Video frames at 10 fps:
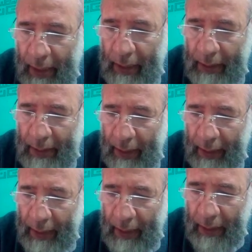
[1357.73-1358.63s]
in a
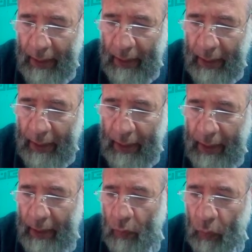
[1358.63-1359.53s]
circle,
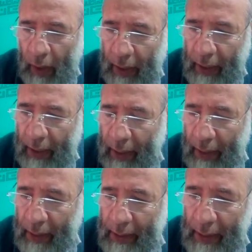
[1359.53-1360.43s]
Y in
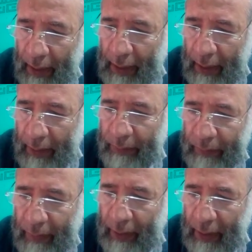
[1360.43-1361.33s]
another circle,
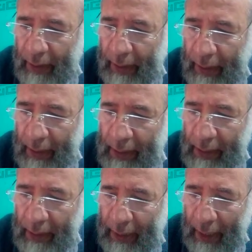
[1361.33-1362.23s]

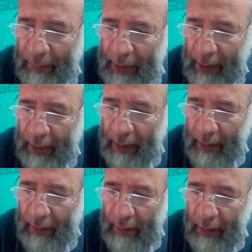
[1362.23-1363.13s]
X capital,
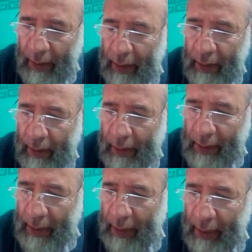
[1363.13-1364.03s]
the
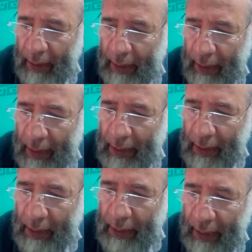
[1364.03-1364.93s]
circle
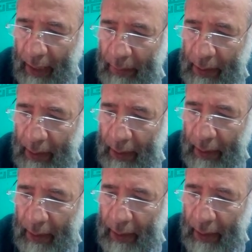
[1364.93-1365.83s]
X capital,
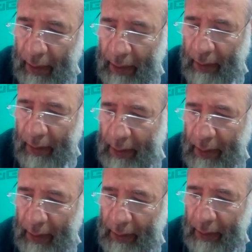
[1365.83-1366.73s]
another
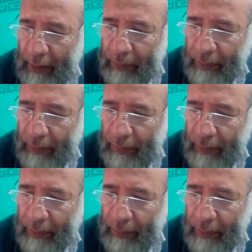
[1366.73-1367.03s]
circle.